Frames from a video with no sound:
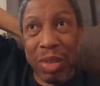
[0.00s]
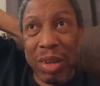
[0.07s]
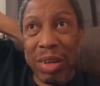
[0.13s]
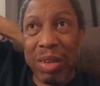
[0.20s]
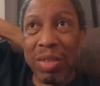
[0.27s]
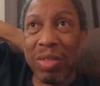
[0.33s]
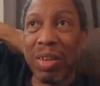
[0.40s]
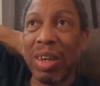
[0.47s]

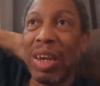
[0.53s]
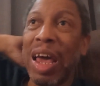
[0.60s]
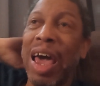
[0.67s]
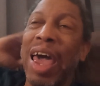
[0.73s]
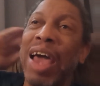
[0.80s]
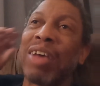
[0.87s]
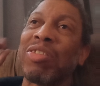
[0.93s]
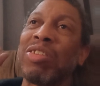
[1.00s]
See, now
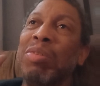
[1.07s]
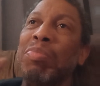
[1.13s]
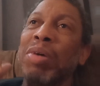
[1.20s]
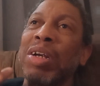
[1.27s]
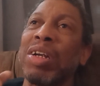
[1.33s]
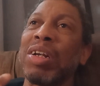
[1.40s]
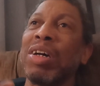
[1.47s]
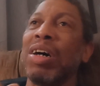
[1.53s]
had she been
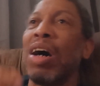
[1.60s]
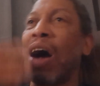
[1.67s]
in the